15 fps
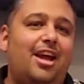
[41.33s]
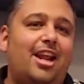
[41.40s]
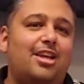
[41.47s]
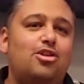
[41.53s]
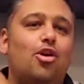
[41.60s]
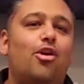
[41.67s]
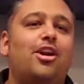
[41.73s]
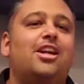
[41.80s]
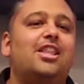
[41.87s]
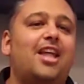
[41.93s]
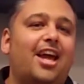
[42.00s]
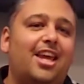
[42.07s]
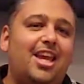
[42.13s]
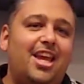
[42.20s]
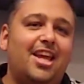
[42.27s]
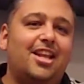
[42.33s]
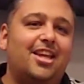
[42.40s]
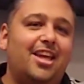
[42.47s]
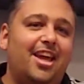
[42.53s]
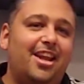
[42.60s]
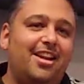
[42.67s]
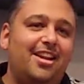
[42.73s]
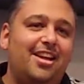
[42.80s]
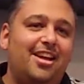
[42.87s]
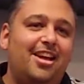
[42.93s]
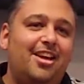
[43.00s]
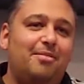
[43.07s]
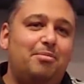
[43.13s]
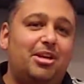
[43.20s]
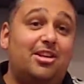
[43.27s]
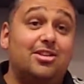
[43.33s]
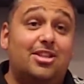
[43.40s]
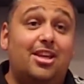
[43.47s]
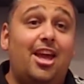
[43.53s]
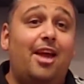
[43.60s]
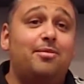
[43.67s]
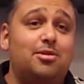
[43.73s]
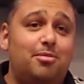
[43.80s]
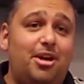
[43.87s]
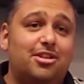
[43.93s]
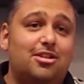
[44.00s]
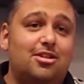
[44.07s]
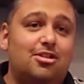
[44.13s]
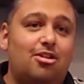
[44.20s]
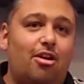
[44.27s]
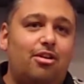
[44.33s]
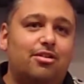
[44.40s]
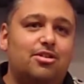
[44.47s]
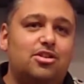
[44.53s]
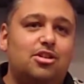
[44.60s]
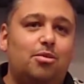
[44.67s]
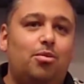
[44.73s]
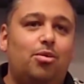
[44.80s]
and I turn into that kid again because the game's about to start, and